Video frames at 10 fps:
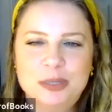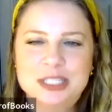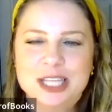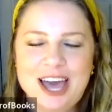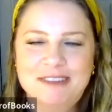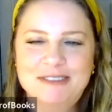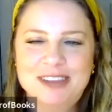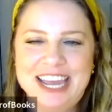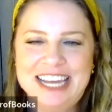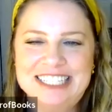a lot of
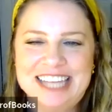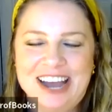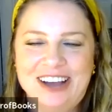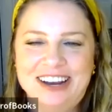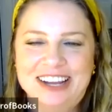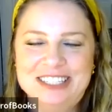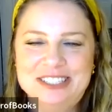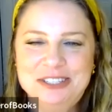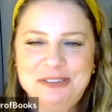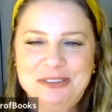laying down. Did
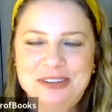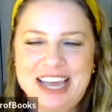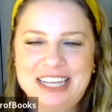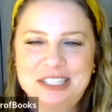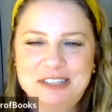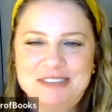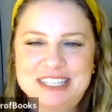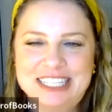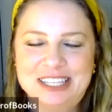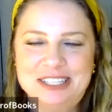you actually
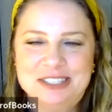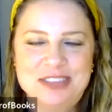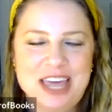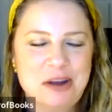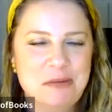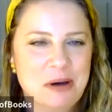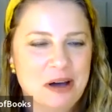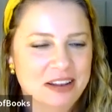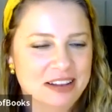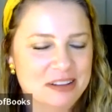physically do that? I
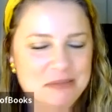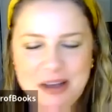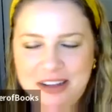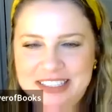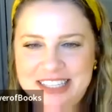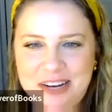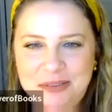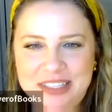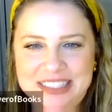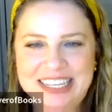know Polly did it
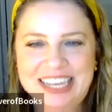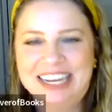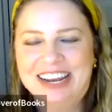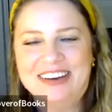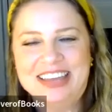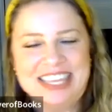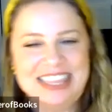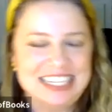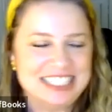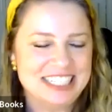with, you know, and then
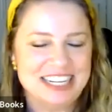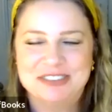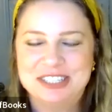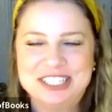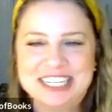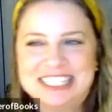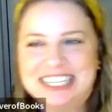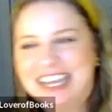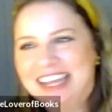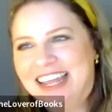it was just
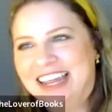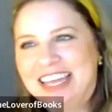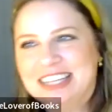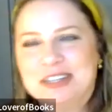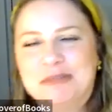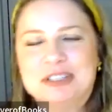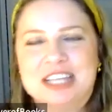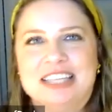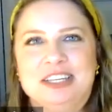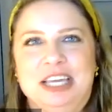like, it's almost
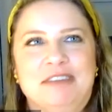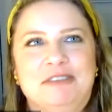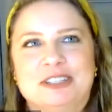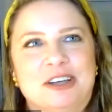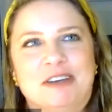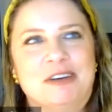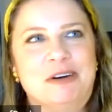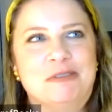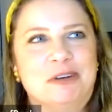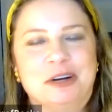like give yourself
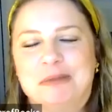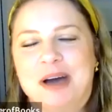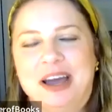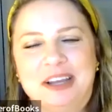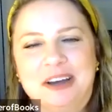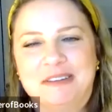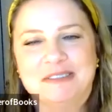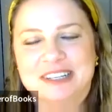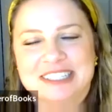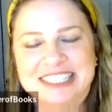over, your body
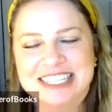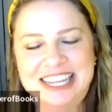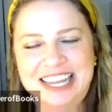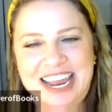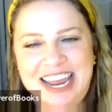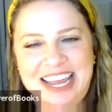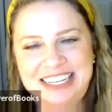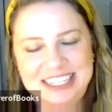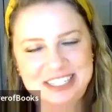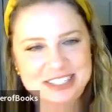over to the land
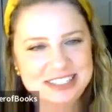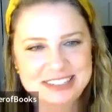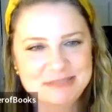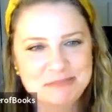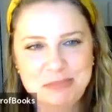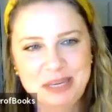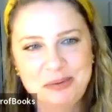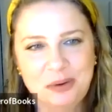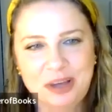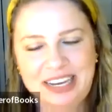and just be
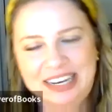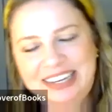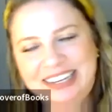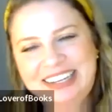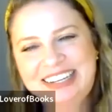one.